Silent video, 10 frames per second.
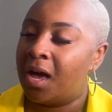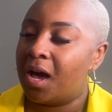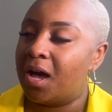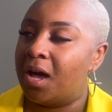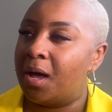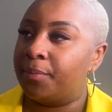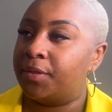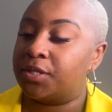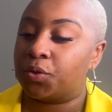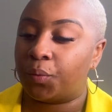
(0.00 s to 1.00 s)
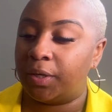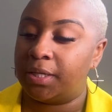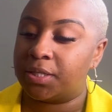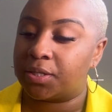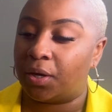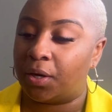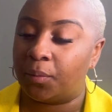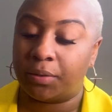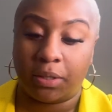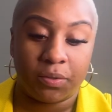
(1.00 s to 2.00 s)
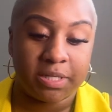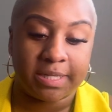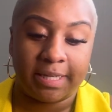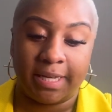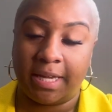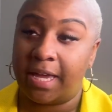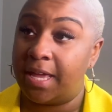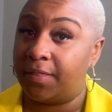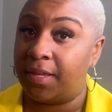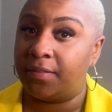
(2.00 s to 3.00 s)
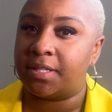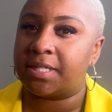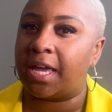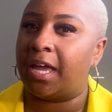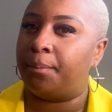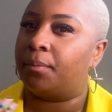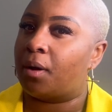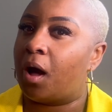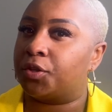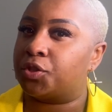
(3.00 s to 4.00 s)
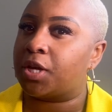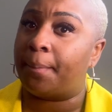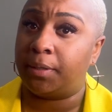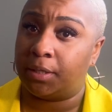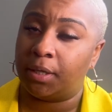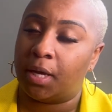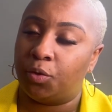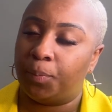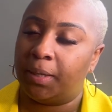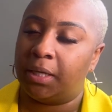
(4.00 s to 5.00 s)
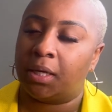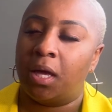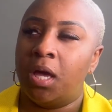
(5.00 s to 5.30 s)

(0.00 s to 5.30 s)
This green skirt with a little slit, and then the same halter top, but in the color pink.